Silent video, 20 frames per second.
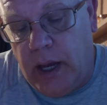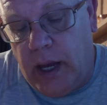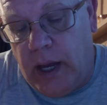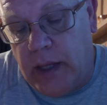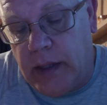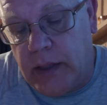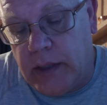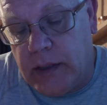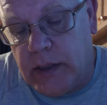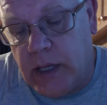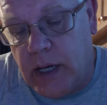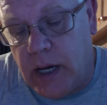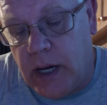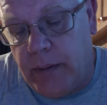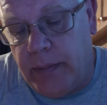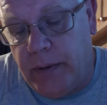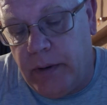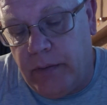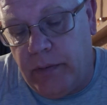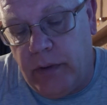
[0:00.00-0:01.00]
and the
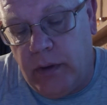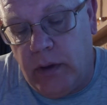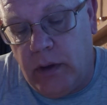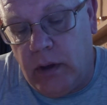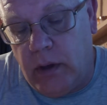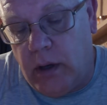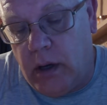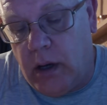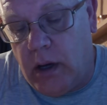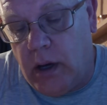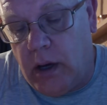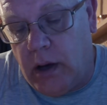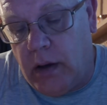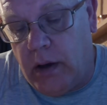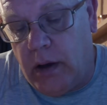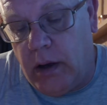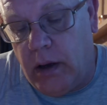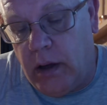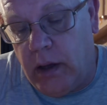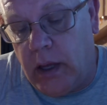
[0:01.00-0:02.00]
top of uh,